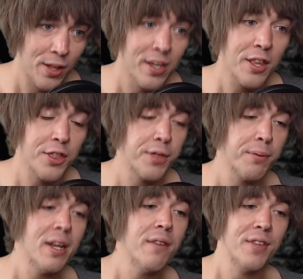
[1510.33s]
You get
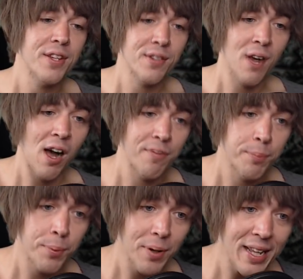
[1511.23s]
3 of these off
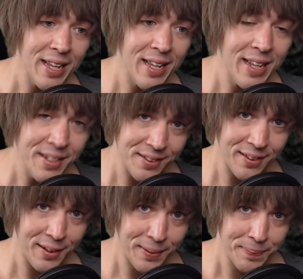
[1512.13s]
pretty
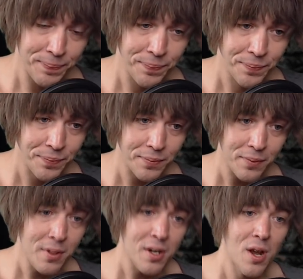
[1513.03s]
easily.
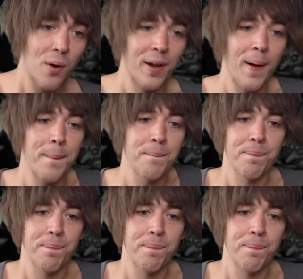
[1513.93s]
Okay.